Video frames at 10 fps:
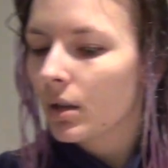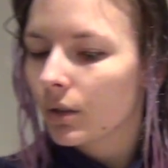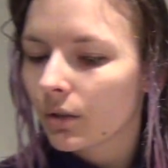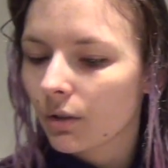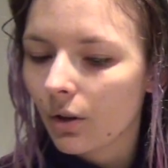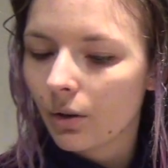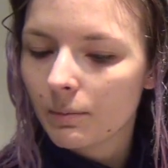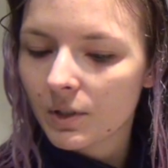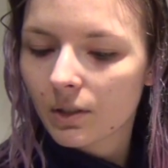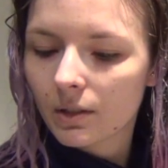So
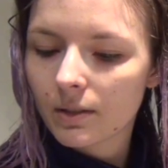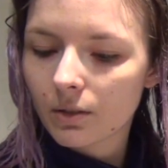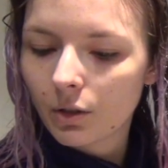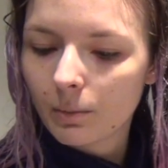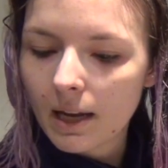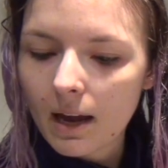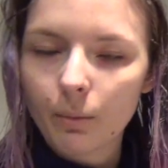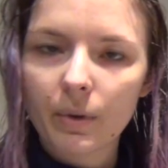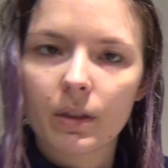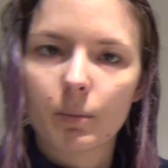I'm just going to scoop it
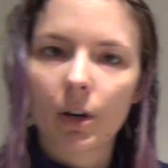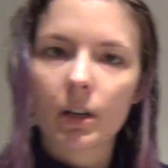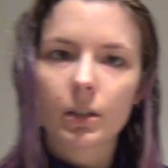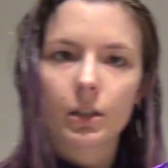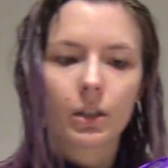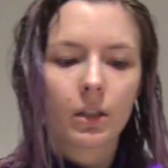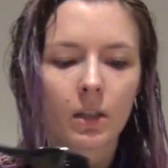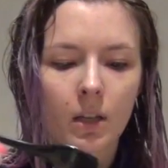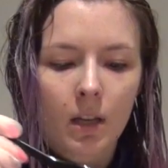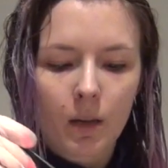out with the brush.
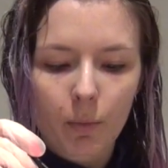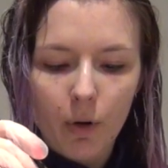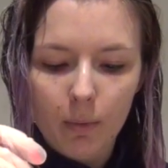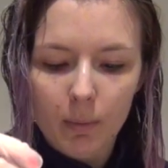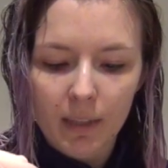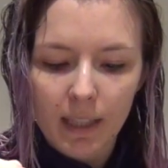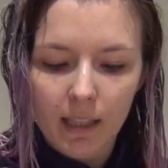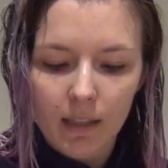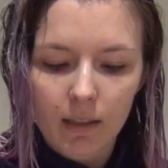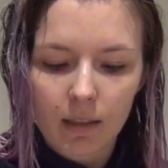
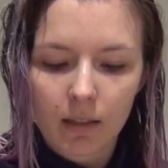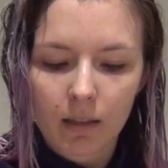Probably